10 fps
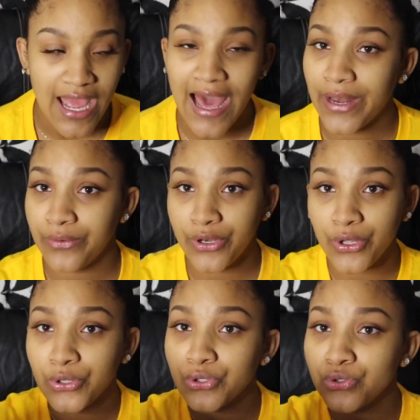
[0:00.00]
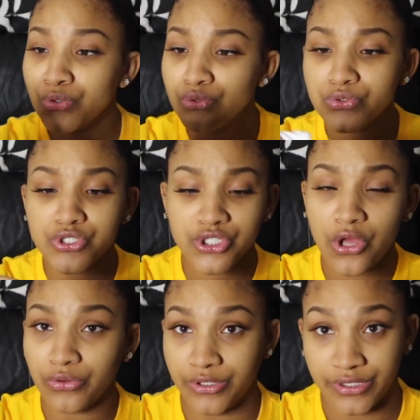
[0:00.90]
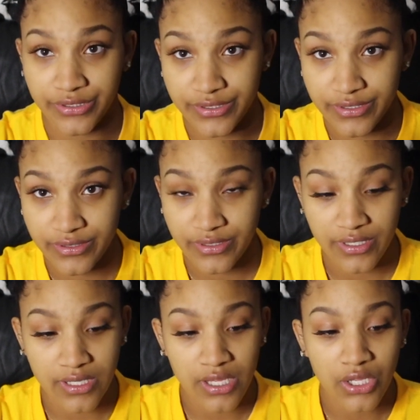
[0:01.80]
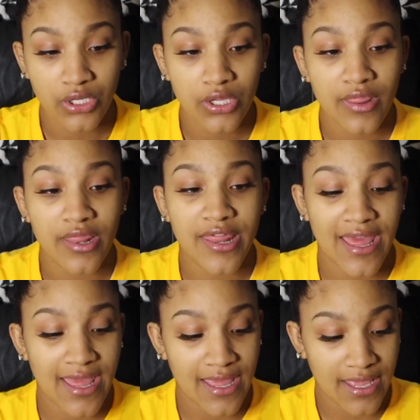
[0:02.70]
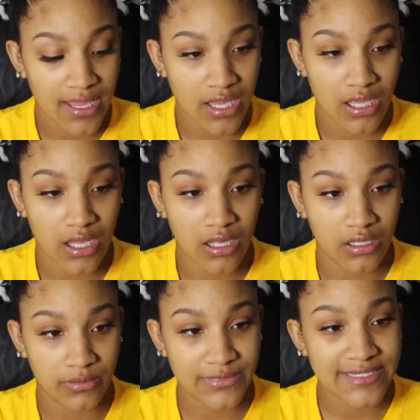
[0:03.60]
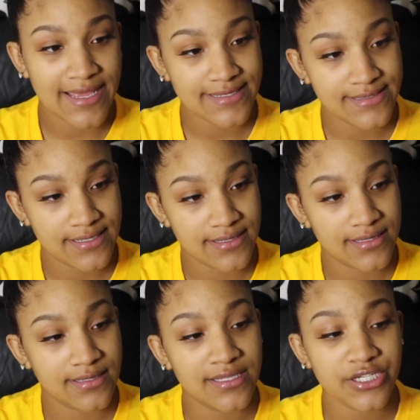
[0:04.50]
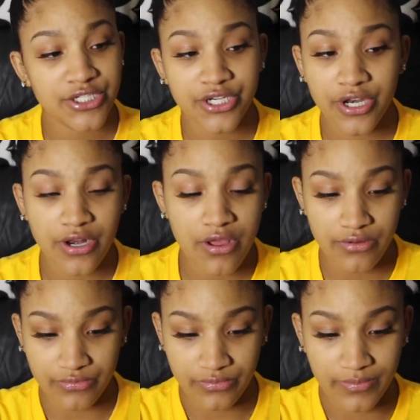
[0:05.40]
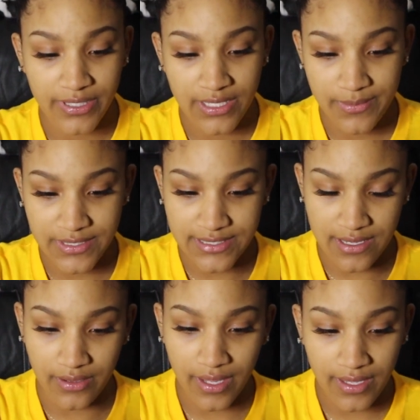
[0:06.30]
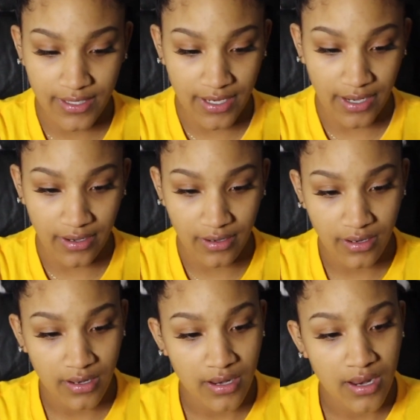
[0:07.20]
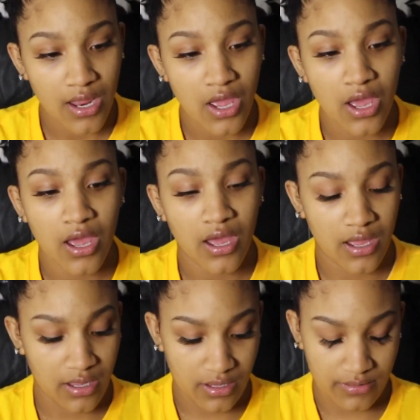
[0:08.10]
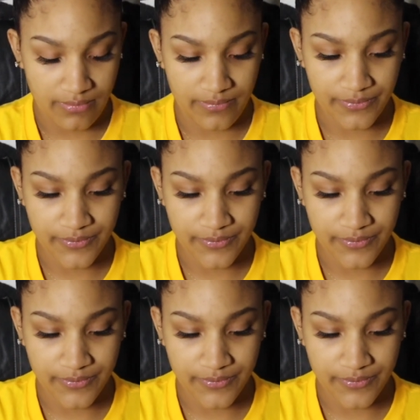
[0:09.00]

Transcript: I don't know whose shoulders they um, tested this shirt on. But let me tell you, honey, um,